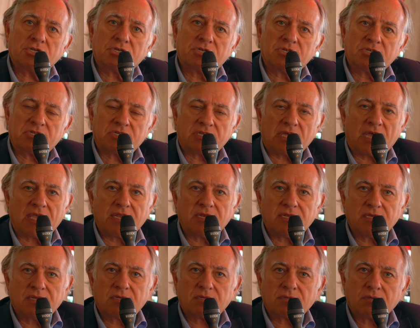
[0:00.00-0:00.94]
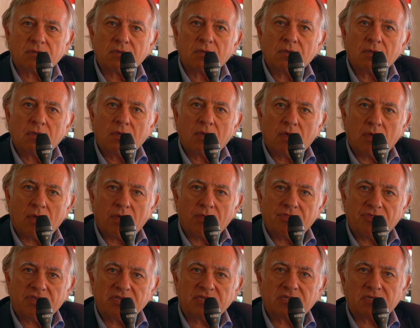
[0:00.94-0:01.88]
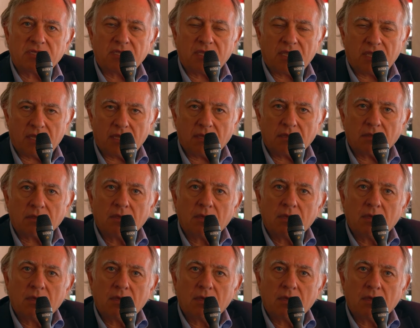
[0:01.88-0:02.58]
decided this year